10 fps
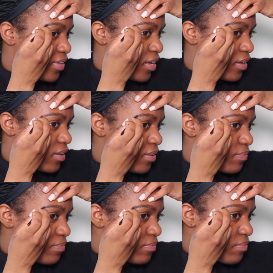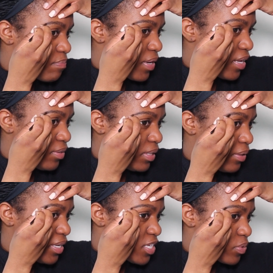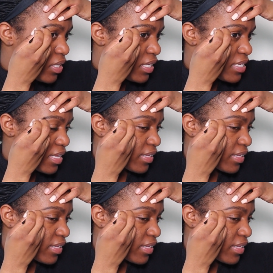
but you know, it is what it is.